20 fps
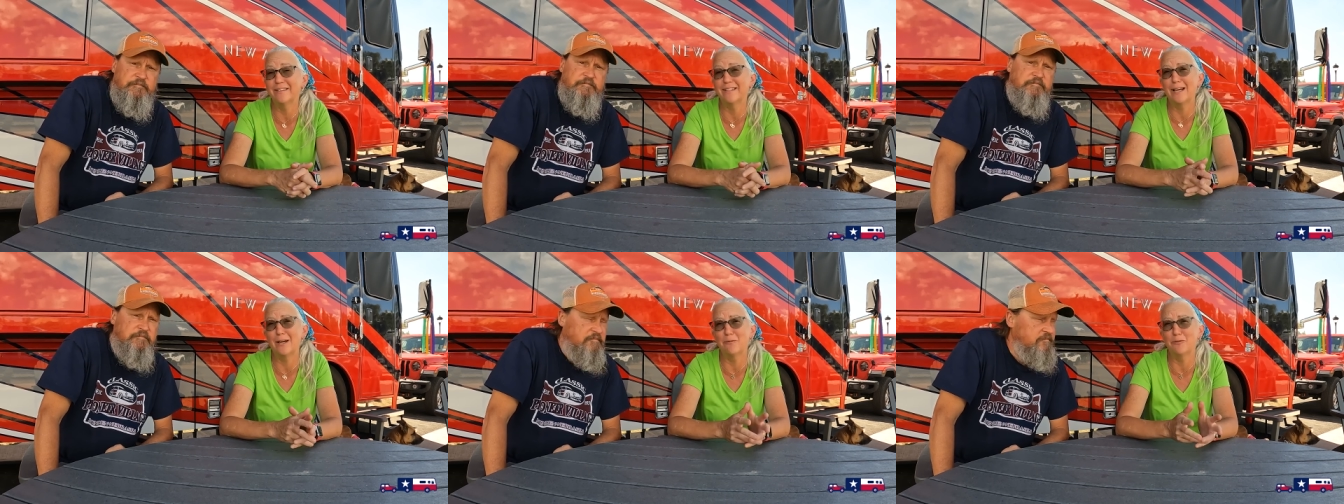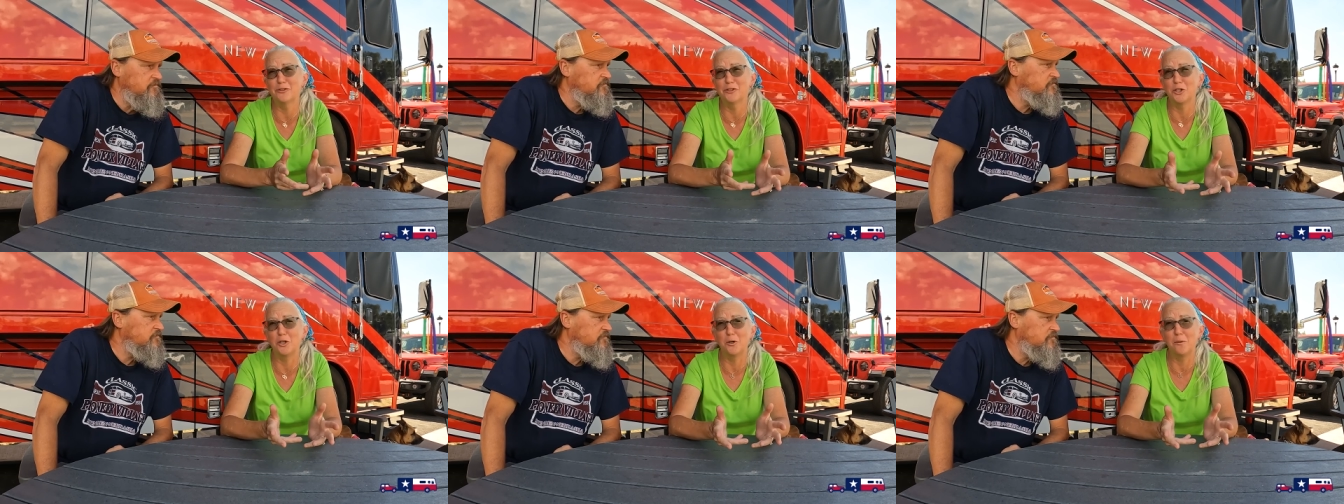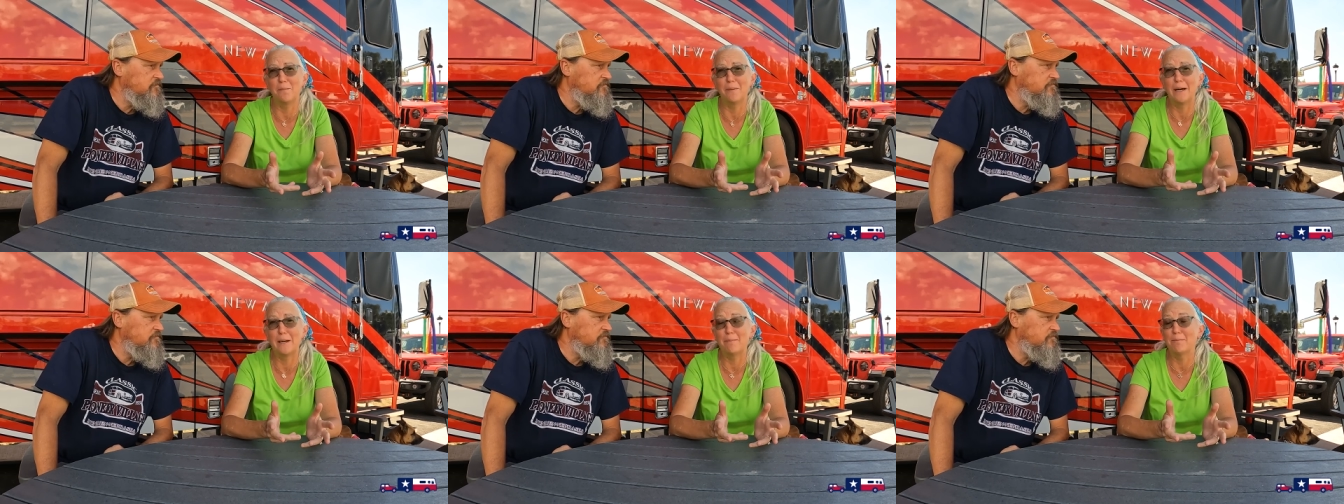and that was
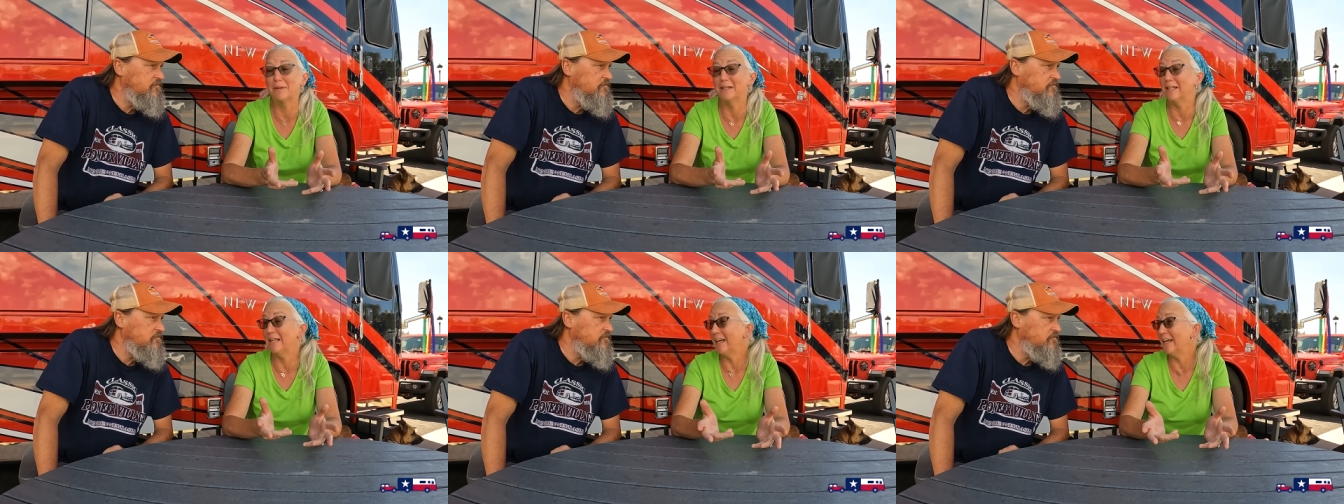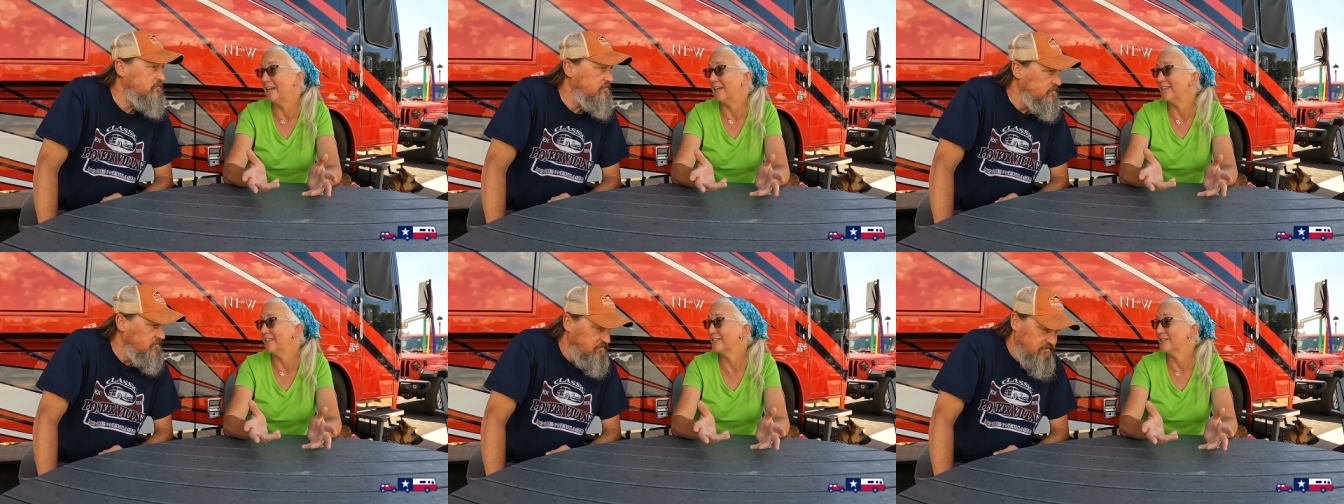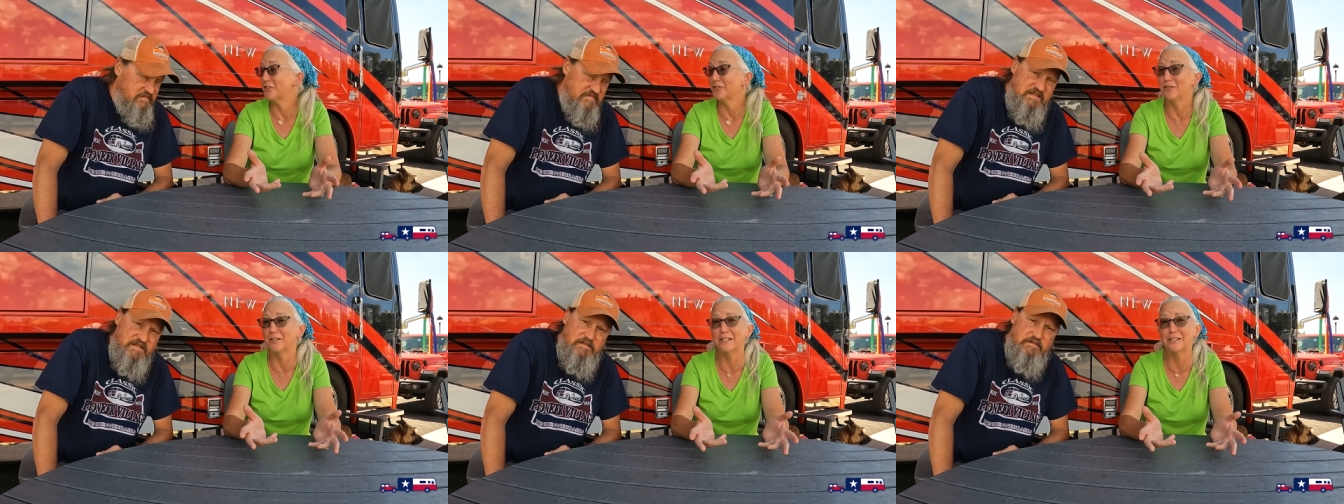all by plan.
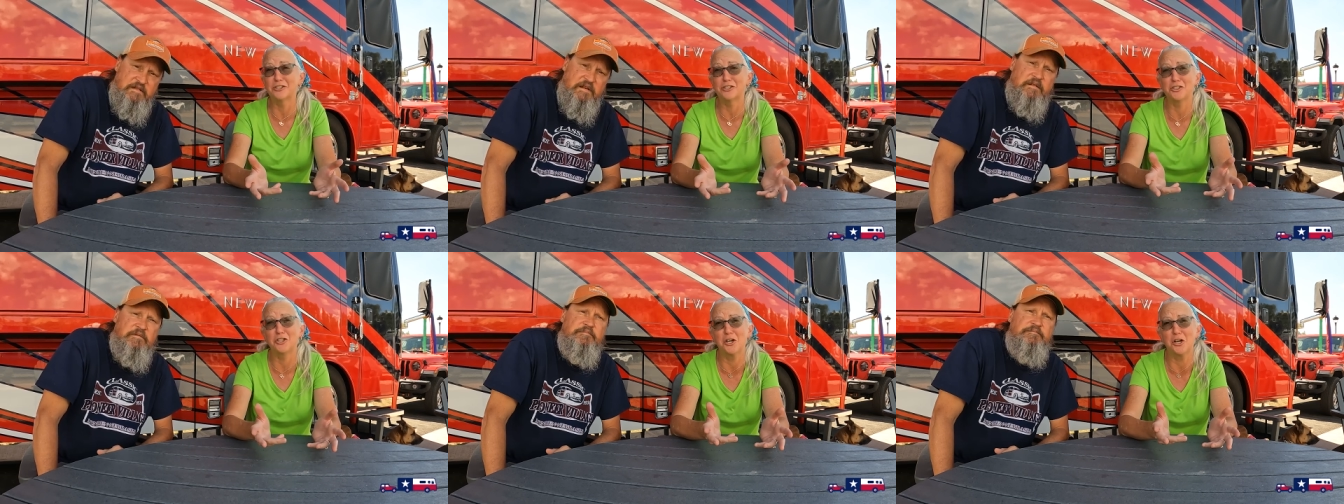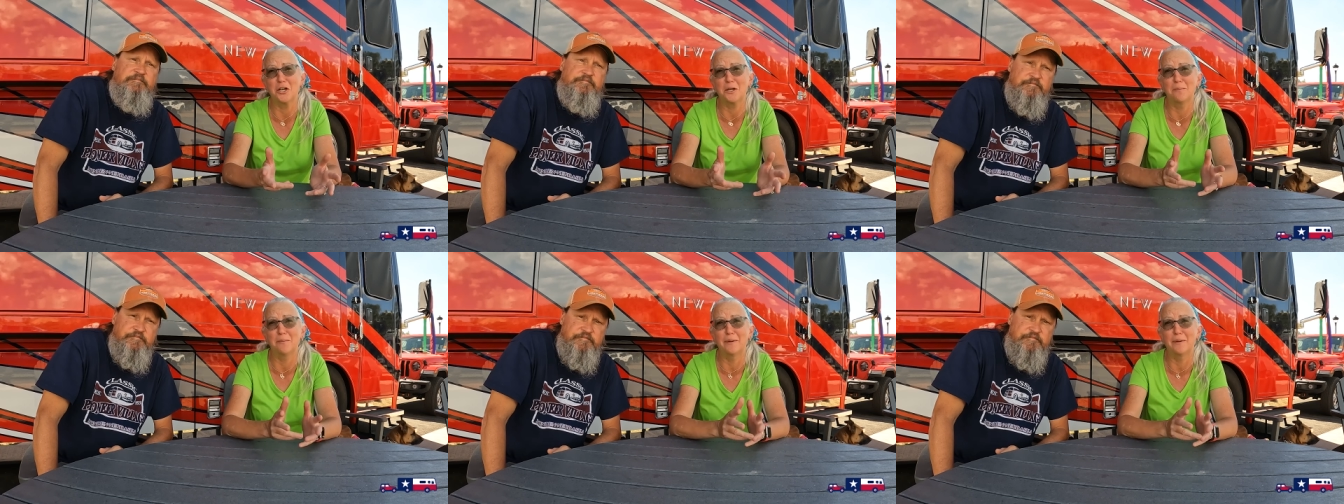So let's talk